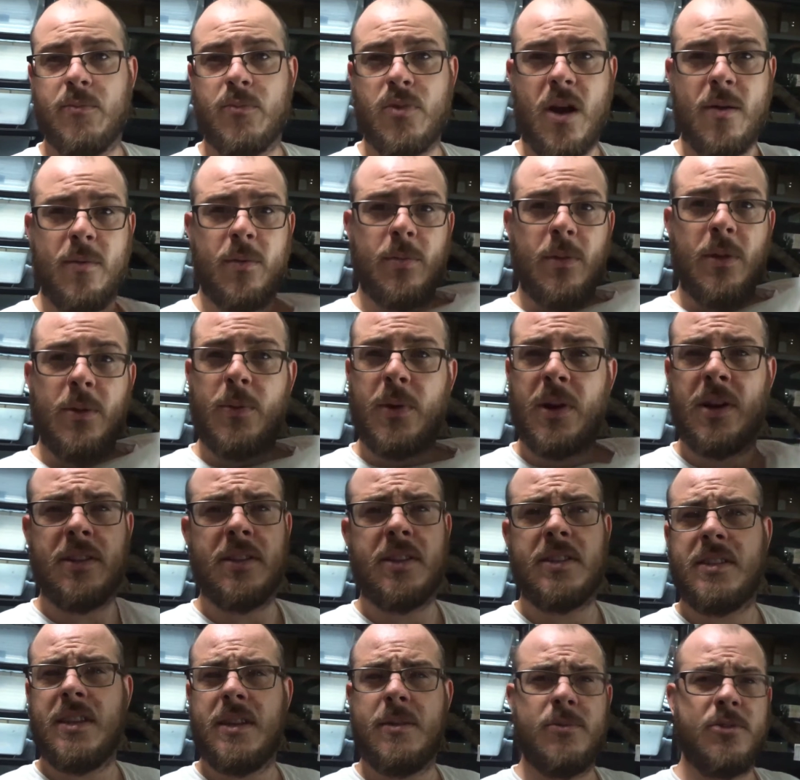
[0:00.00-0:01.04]
probably wearing the
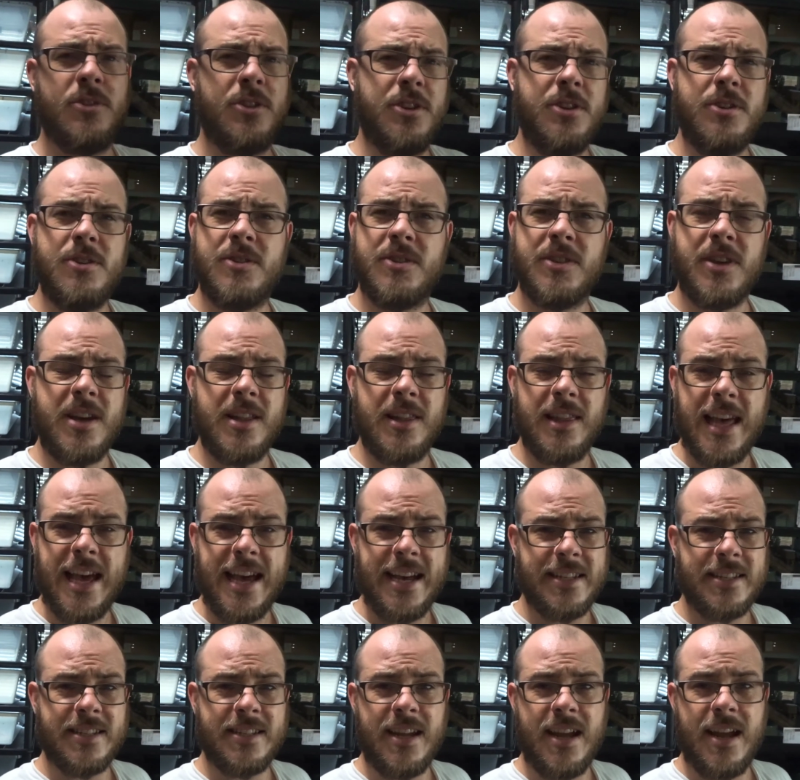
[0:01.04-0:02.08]
same shirt you saw
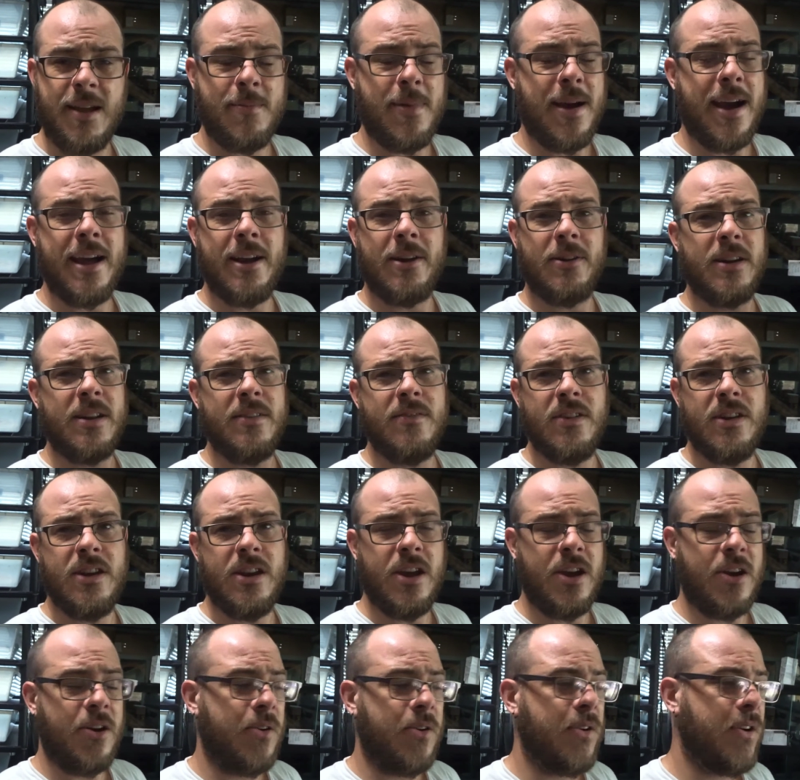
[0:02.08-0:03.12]
last time. I don't even
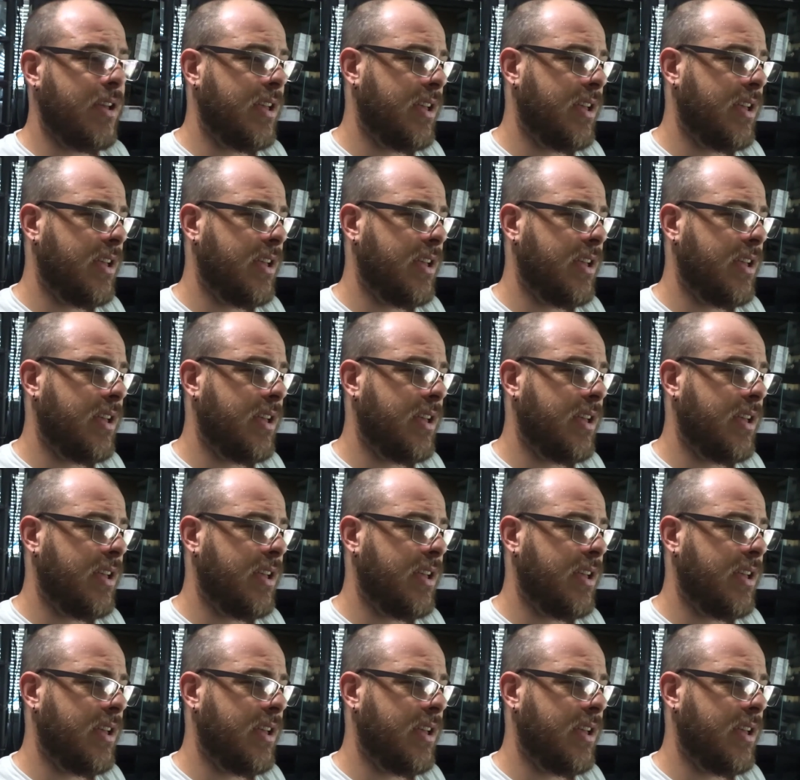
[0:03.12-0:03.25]
know.